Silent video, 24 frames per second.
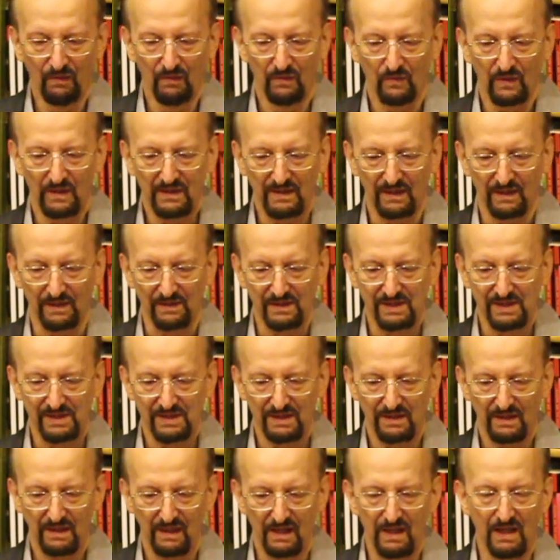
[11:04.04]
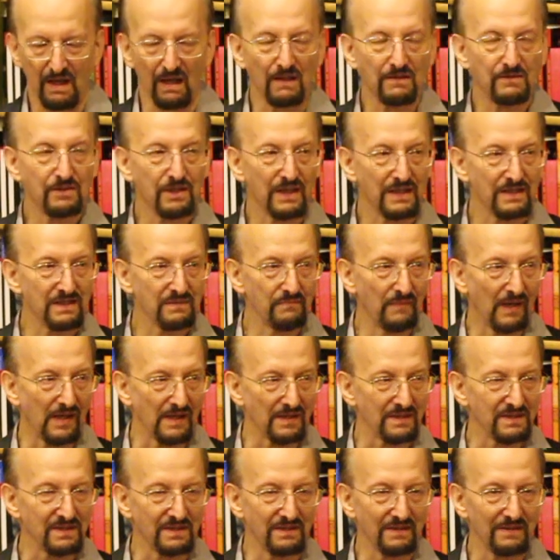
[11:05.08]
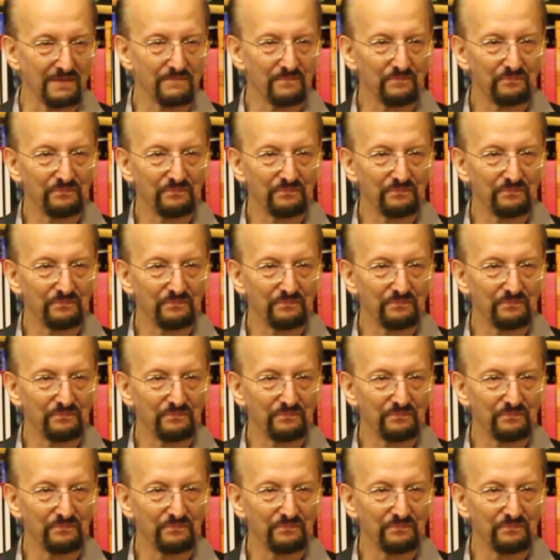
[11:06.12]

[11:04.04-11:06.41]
What else? Ah, chess master.